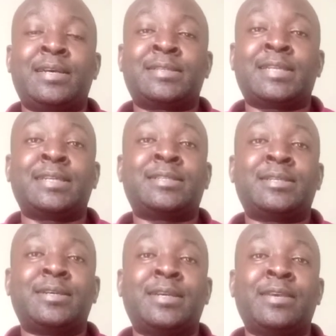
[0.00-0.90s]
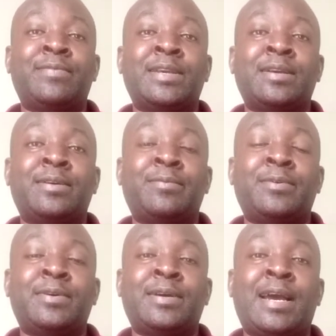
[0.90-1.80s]
start giving
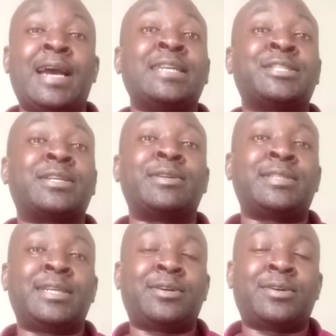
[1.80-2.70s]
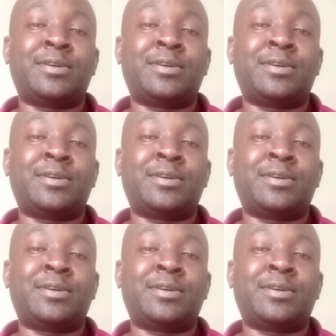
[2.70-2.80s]
harsh critique